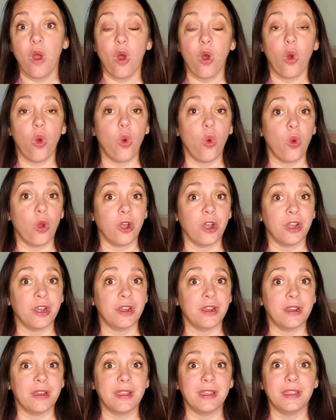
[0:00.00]
or
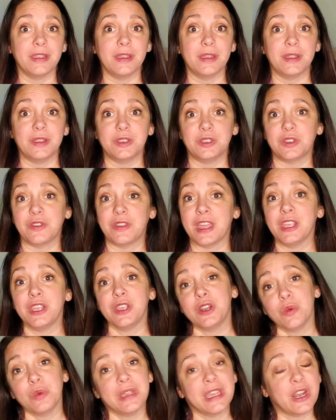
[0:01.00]
so that you
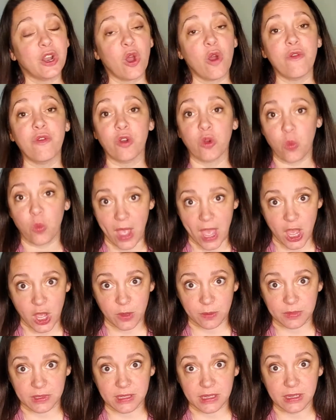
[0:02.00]
don't get
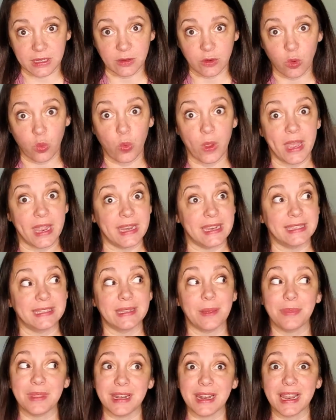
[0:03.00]
overwhelmed when
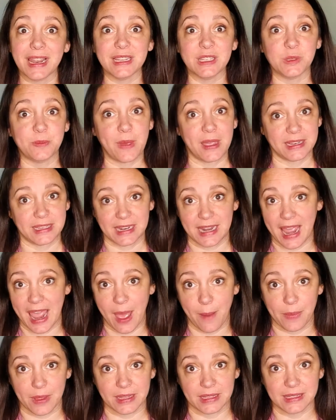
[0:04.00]
something unexpected
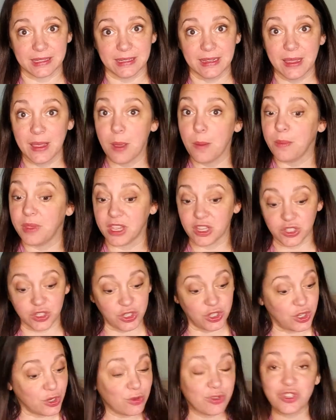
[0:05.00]
happens because
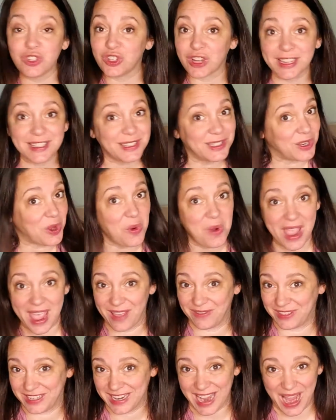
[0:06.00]
you just don't have
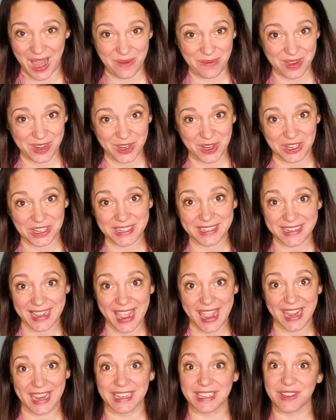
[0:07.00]
time in your
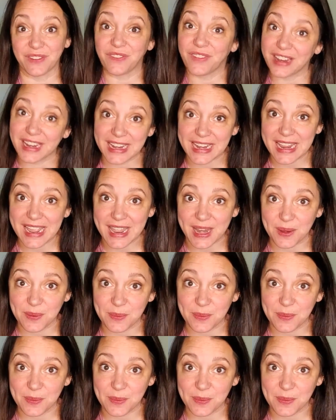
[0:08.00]
day to fit it in.